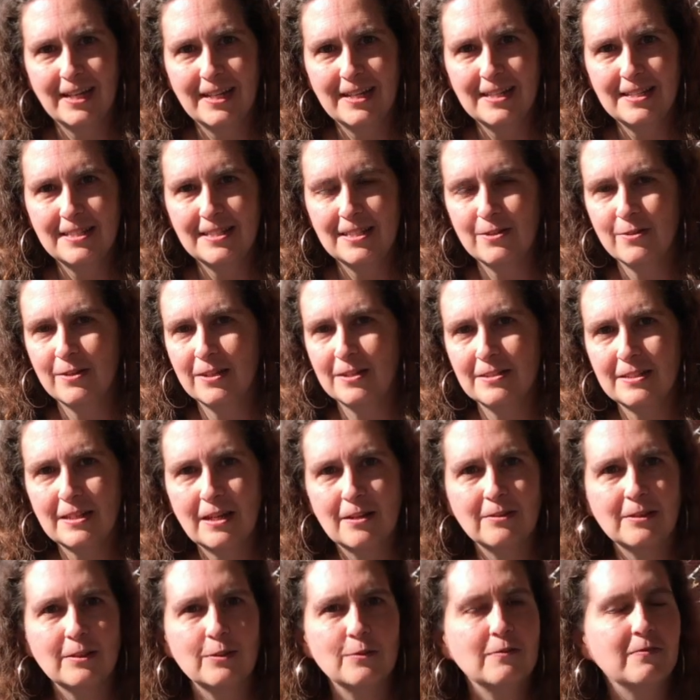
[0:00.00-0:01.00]
Kids. You can
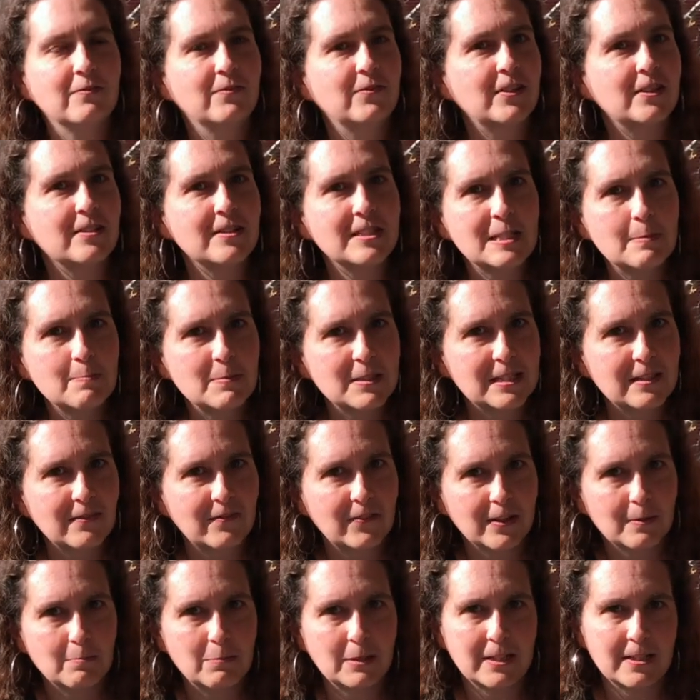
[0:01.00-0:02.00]
download very
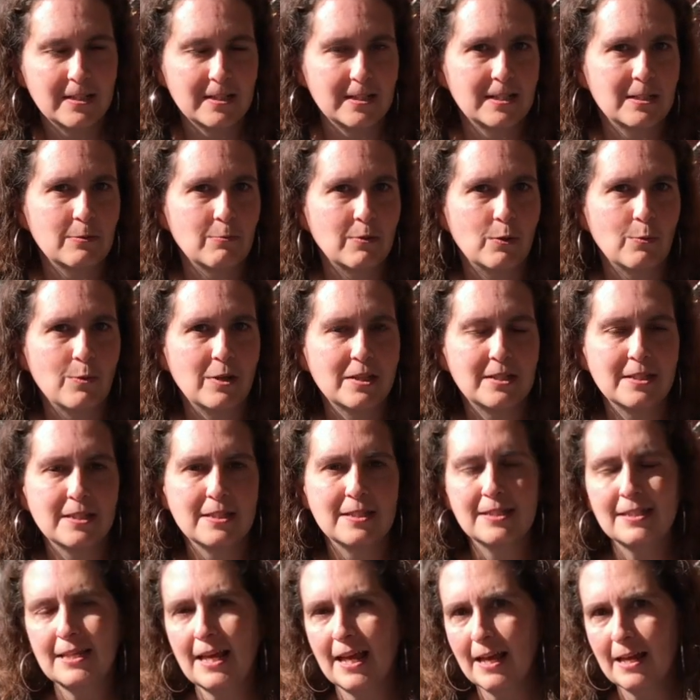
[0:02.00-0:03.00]
specific plans with what to
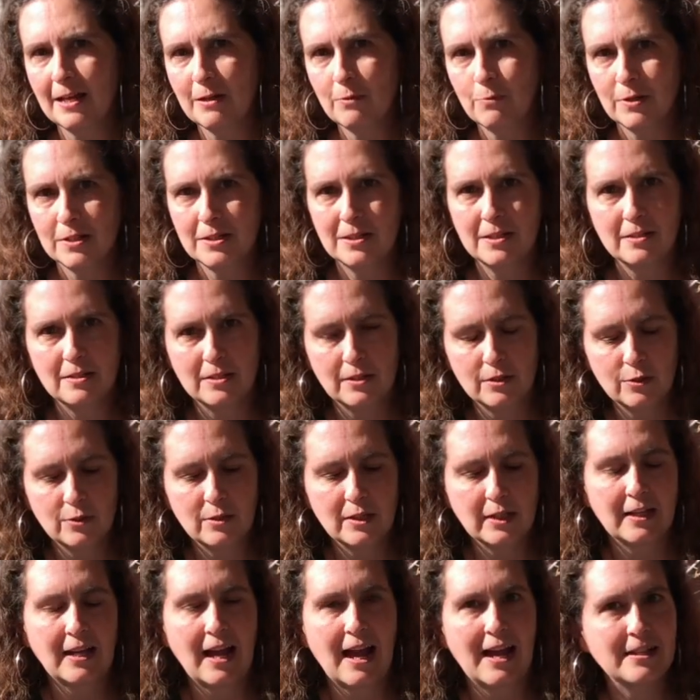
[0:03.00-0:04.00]
say, what to do
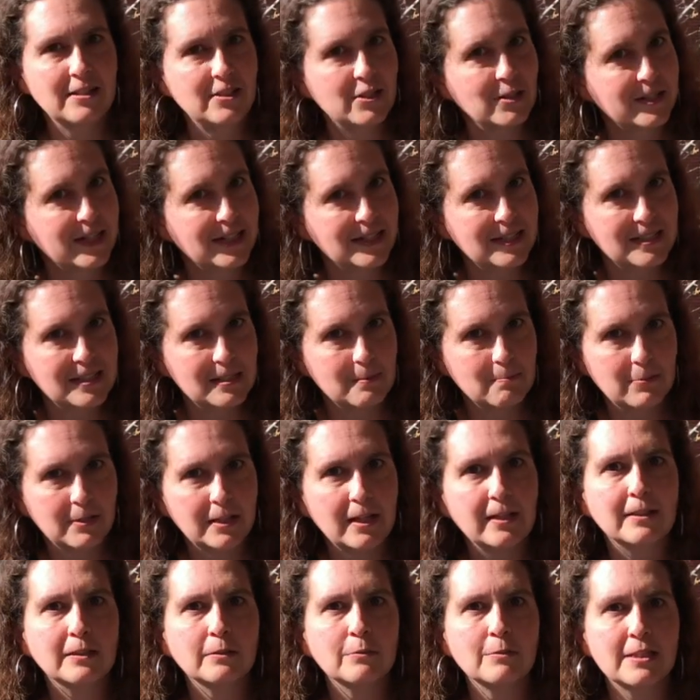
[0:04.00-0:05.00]
to guide your kids in
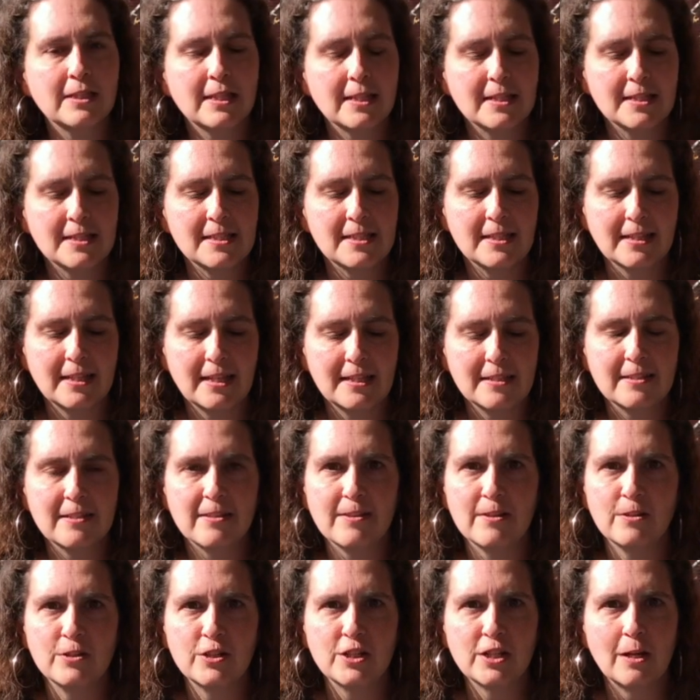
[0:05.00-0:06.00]
playing with this to get to
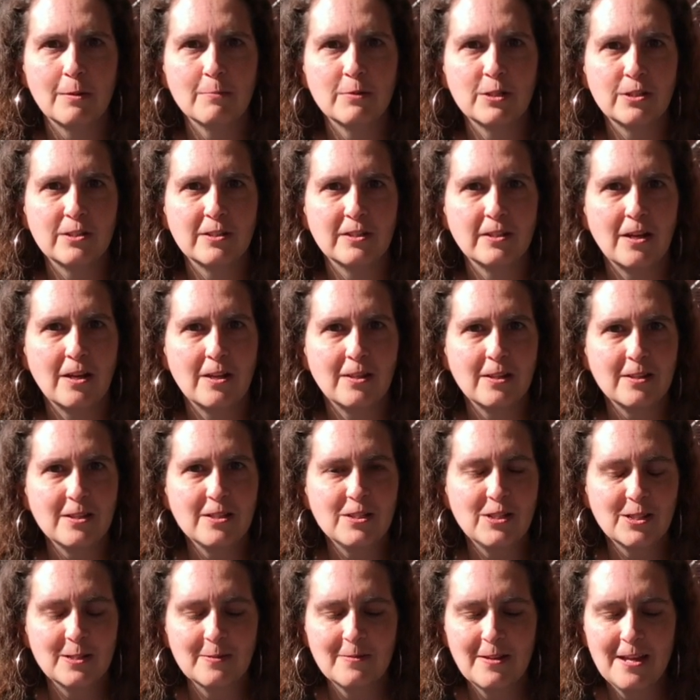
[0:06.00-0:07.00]
their geometry
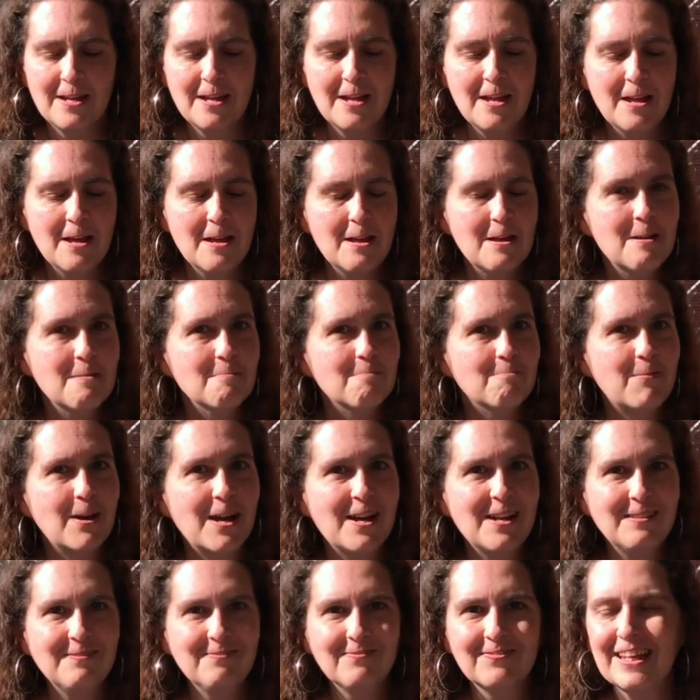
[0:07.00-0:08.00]
knowledge.
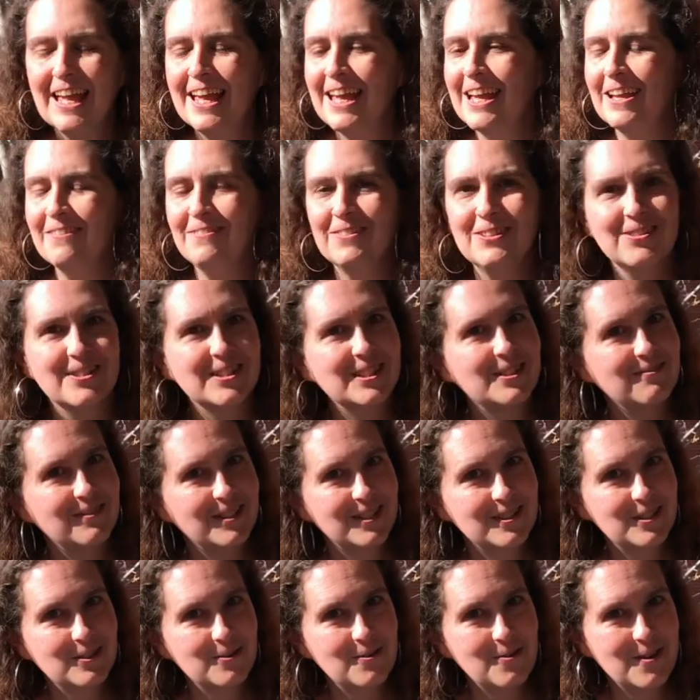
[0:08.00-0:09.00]
But if you just want
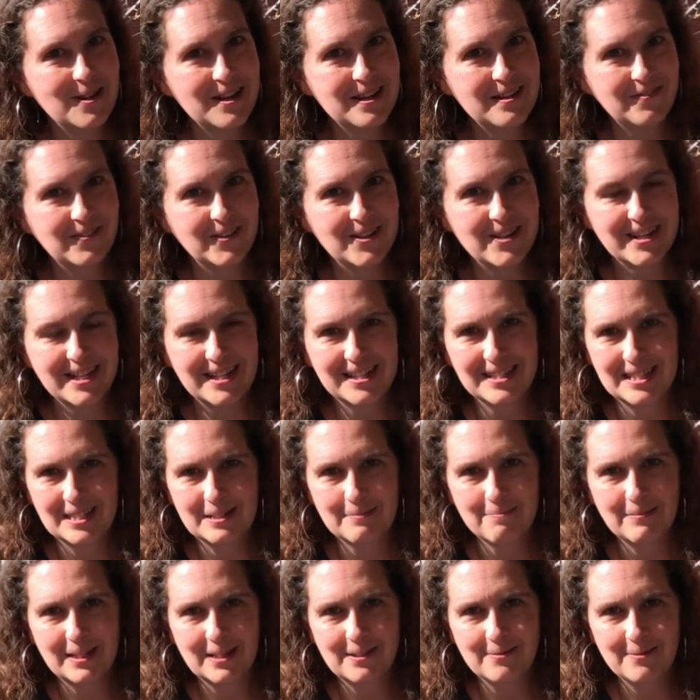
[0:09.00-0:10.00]
a toy for your kids to
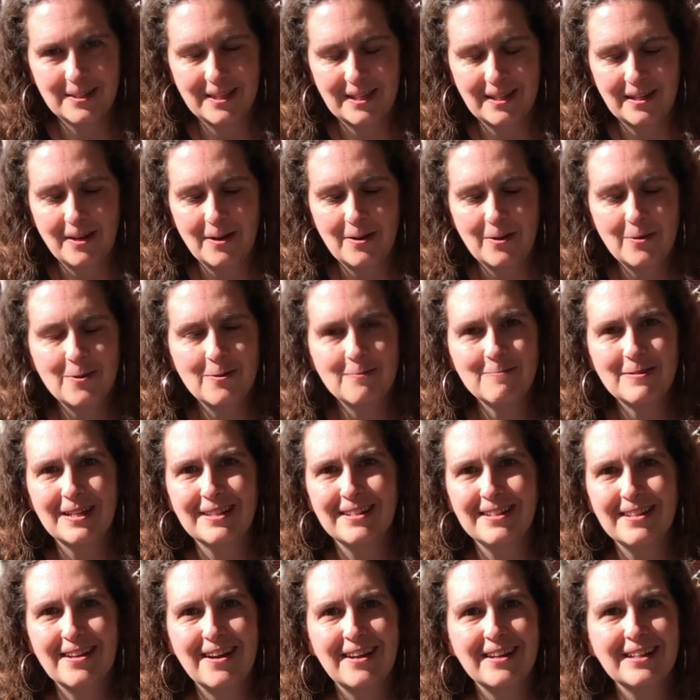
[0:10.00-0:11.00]
play with at home
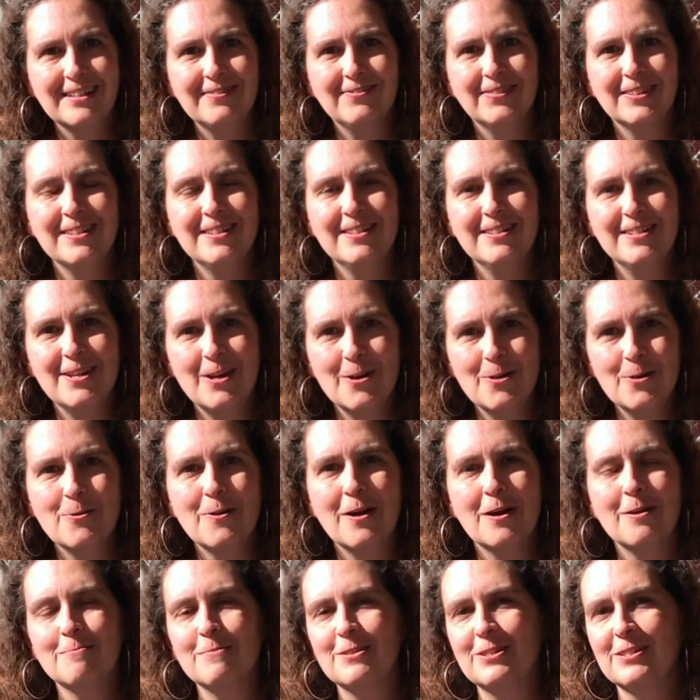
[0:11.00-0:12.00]
and not even know
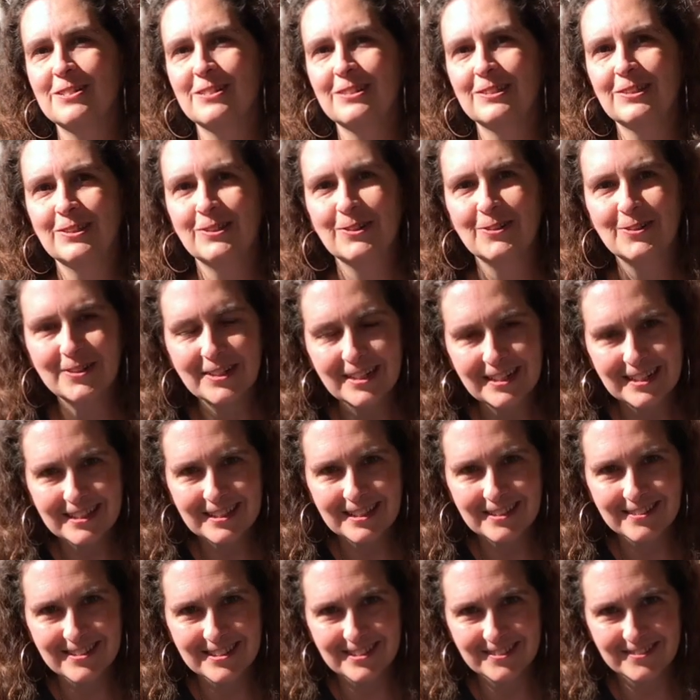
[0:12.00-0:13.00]
how much learning
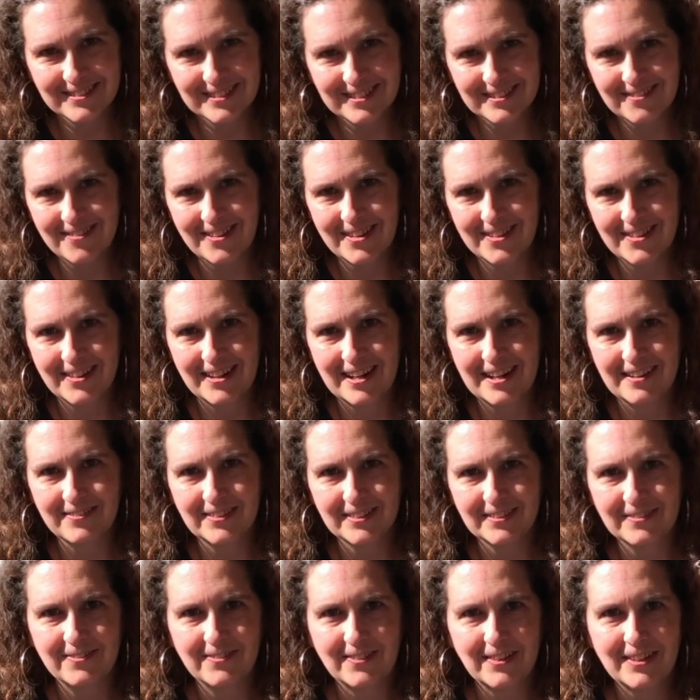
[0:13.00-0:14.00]
they're doing while they're
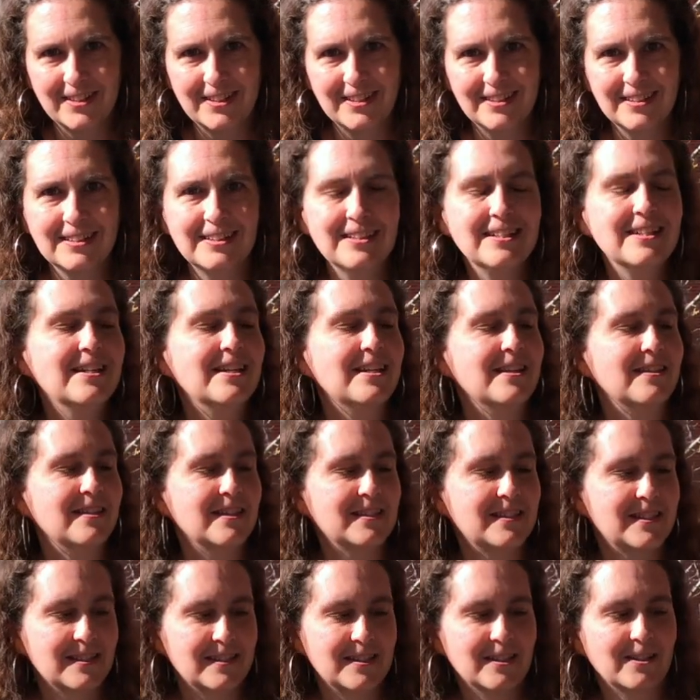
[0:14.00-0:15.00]
having fun,
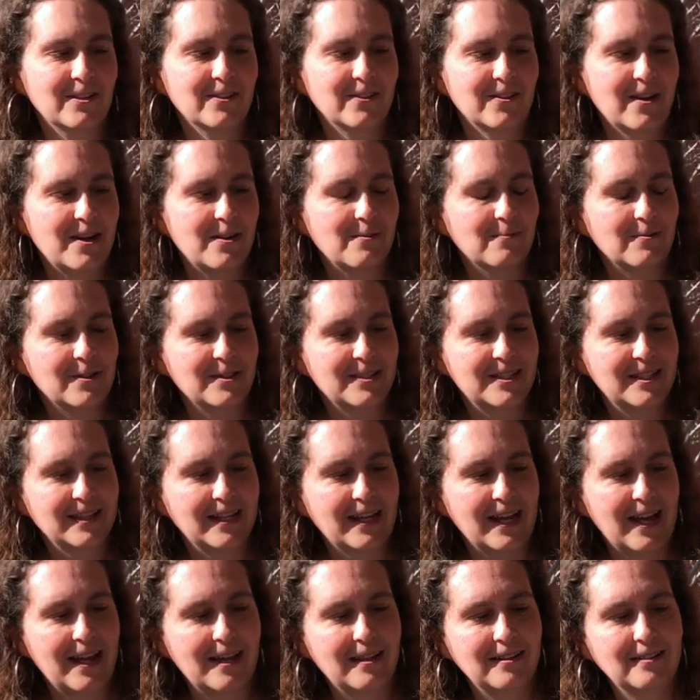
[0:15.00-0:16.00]
this is a great one to
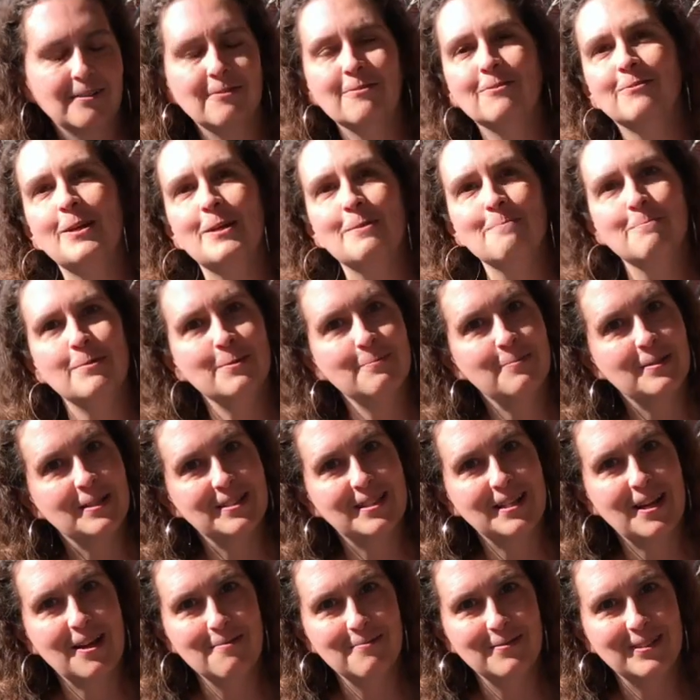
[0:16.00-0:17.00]
get, Rainbow
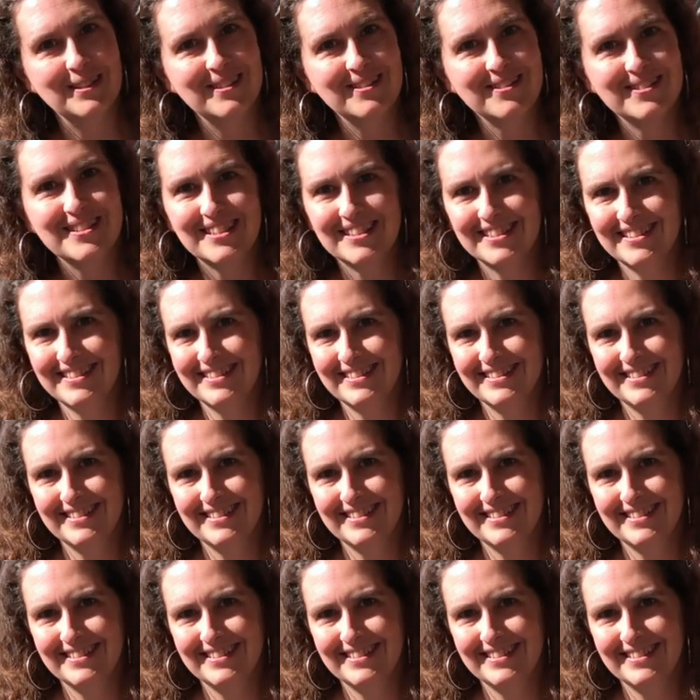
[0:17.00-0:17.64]
Pentominoes.